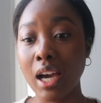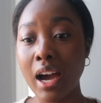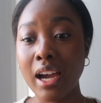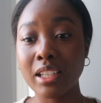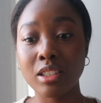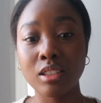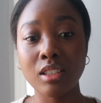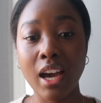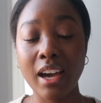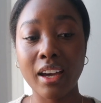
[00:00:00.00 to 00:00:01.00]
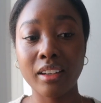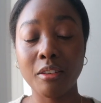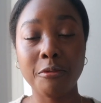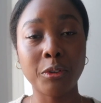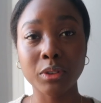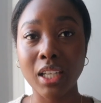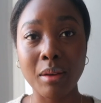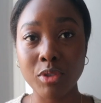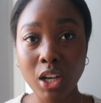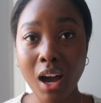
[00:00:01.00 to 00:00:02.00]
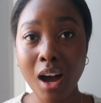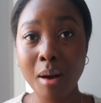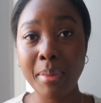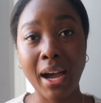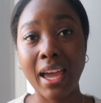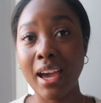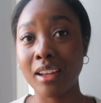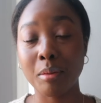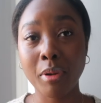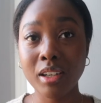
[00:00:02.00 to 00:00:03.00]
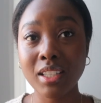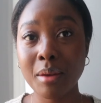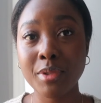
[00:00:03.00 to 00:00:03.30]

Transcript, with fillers: I had a full-time job, I had a part-time